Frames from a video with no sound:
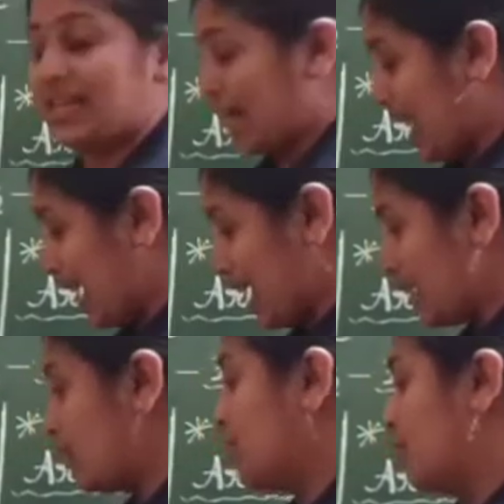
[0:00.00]

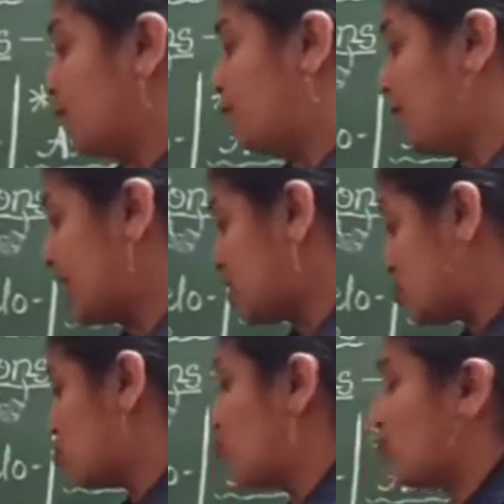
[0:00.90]
are
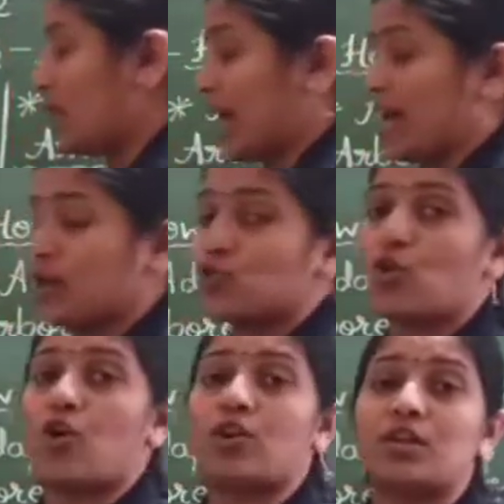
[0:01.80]
wings to fly. So
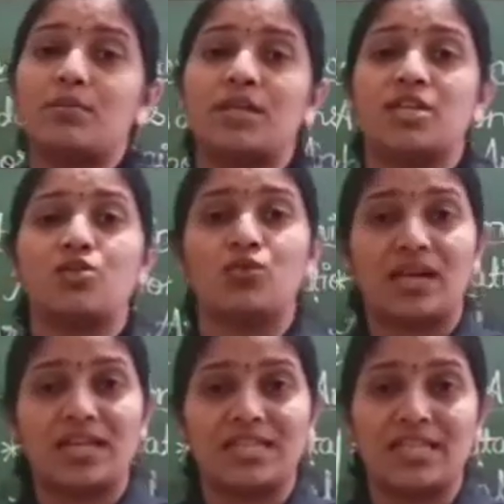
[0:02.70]
all the birds you
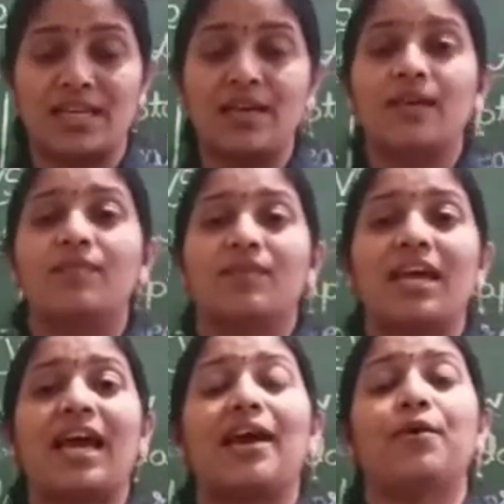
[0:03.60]
can see,
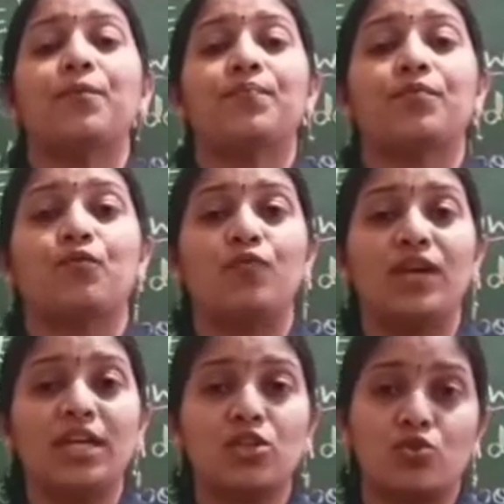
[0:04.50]
they have
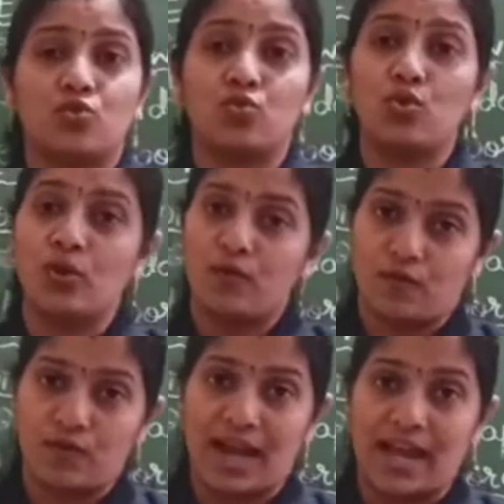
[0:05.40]
wings to
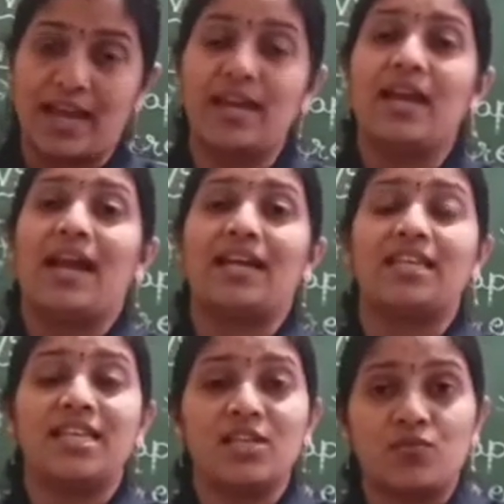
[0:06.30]
fly.
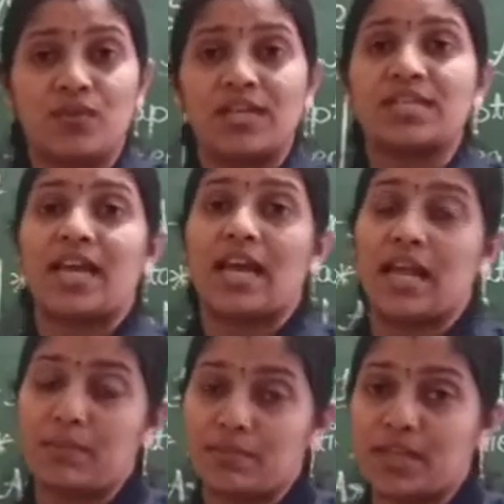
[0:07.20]
and these wings
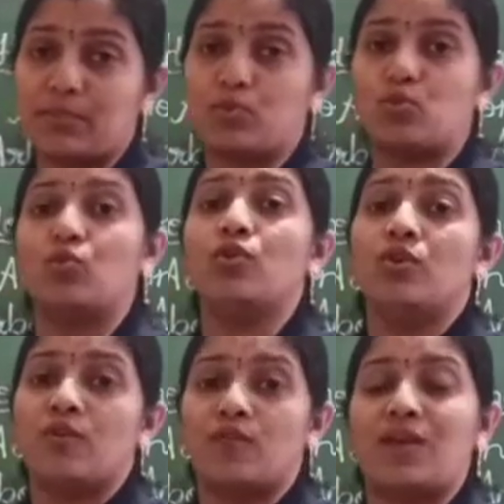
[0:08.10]
help them to
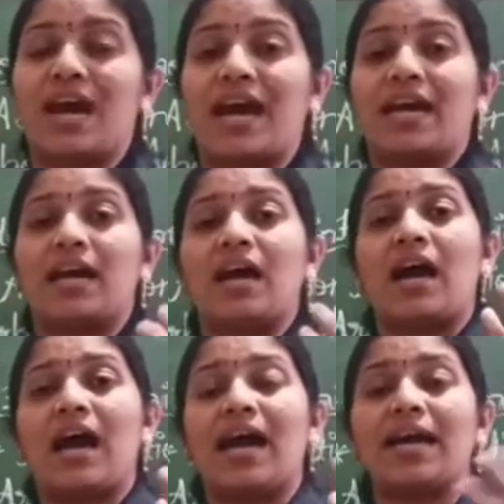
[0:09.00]
fly
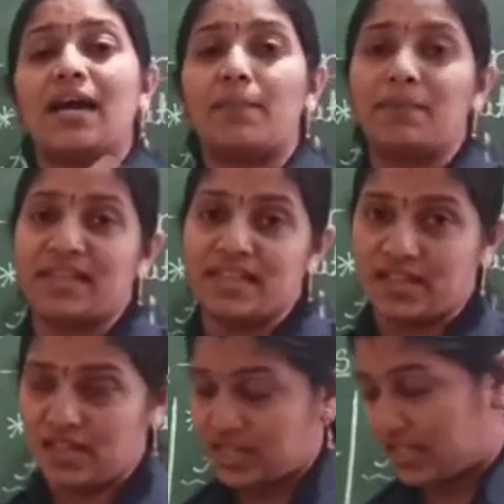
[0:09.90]
high up in
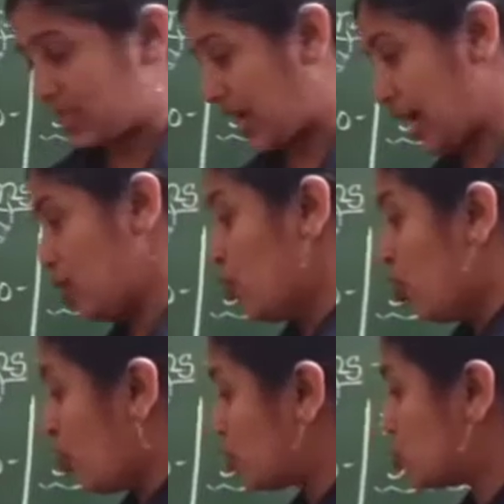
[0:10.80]
the sky.
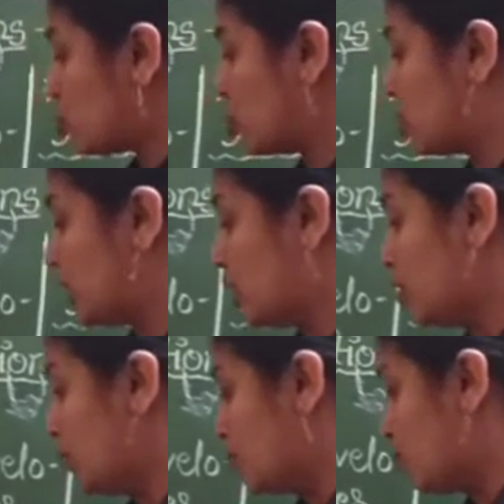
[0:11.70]
Also the
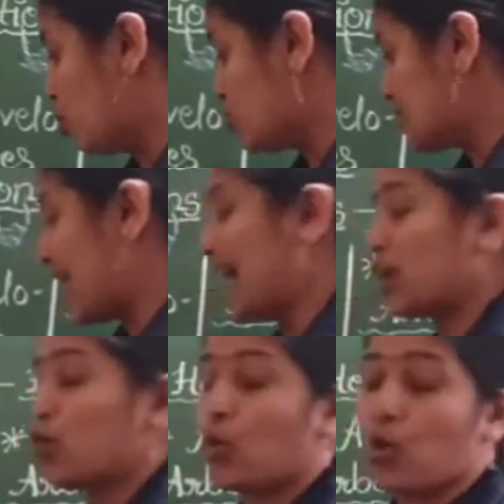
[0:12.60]
bones
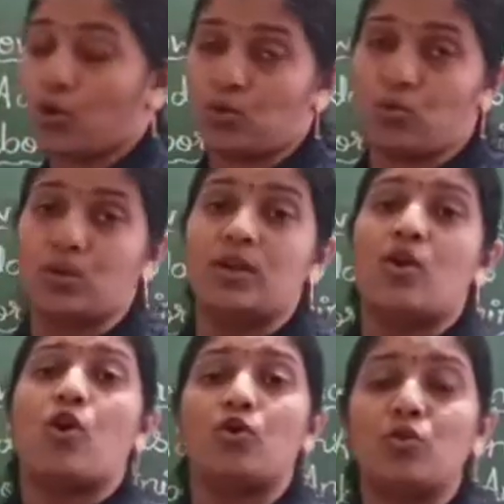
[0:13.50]
are hollow.
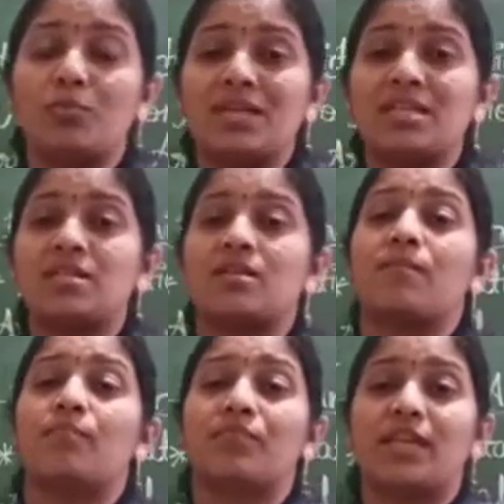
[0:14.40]
Hollow means
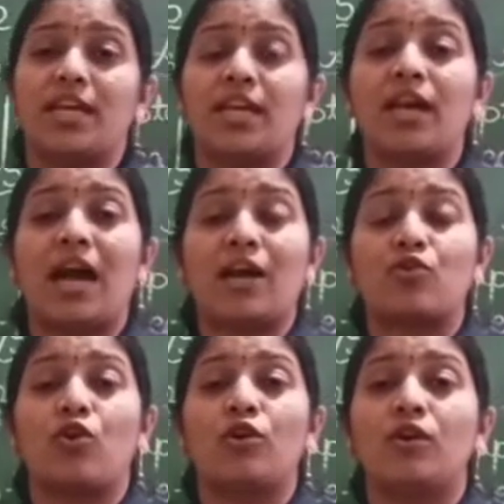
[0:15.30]
they are
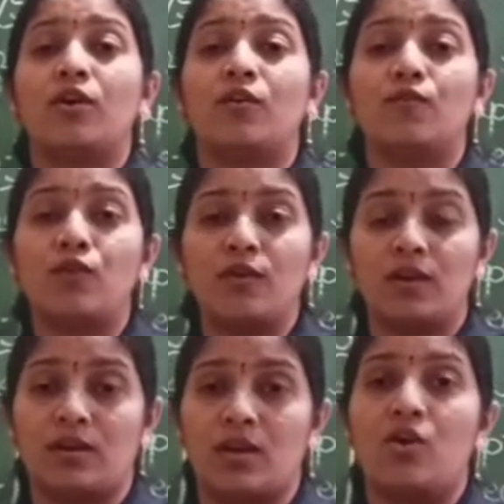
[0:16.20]
not
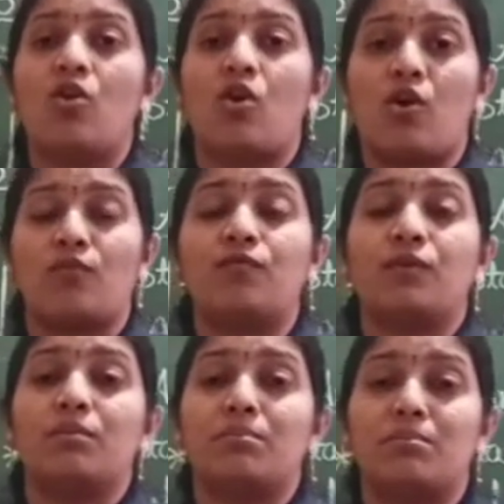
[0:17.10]
full of
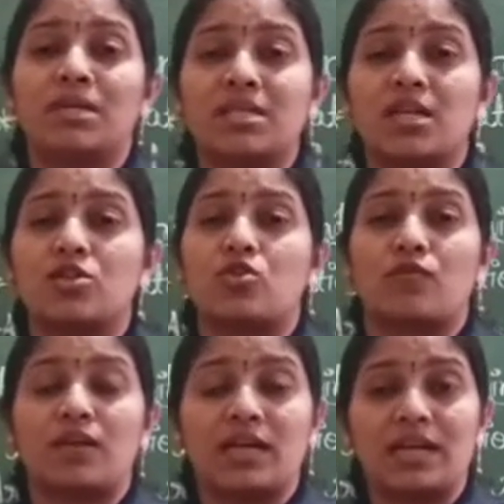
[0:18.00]
muscles,
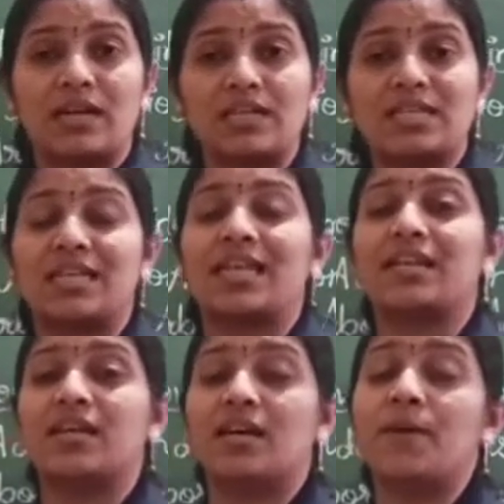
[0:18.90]
or we can say
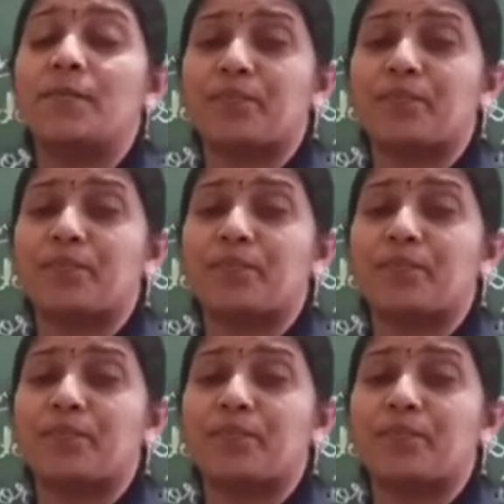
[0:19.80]
that the